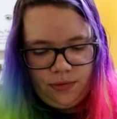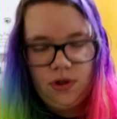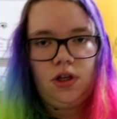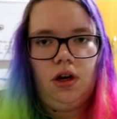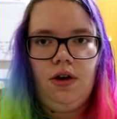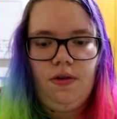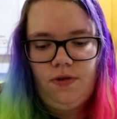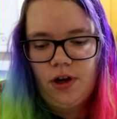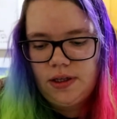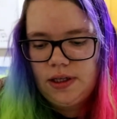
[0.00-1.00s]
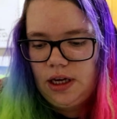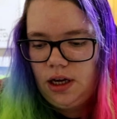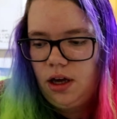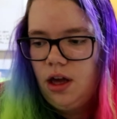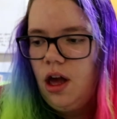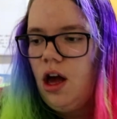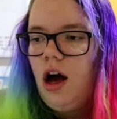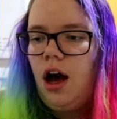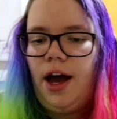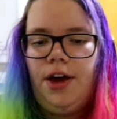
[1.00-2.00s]
So first thing,
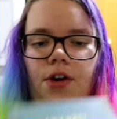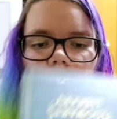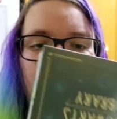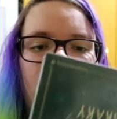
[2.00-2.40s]
I got